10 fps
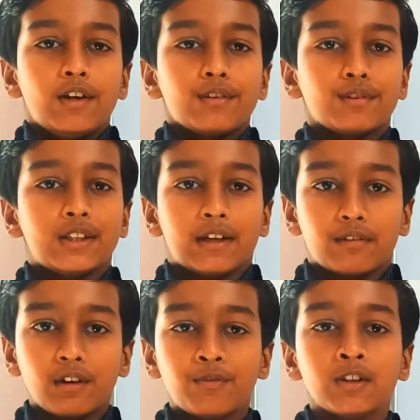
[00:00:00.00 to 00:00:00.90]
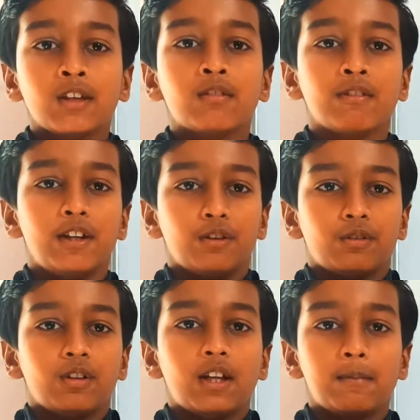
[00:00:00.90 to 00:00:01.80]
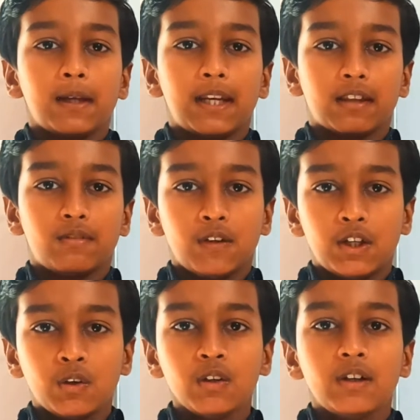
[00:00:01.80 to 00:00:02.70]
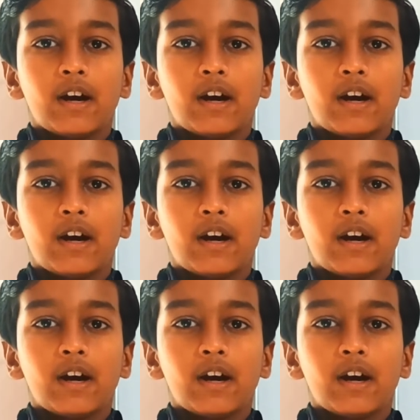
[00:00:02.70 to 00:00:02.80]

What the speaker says: So that's all for this video. In my next video,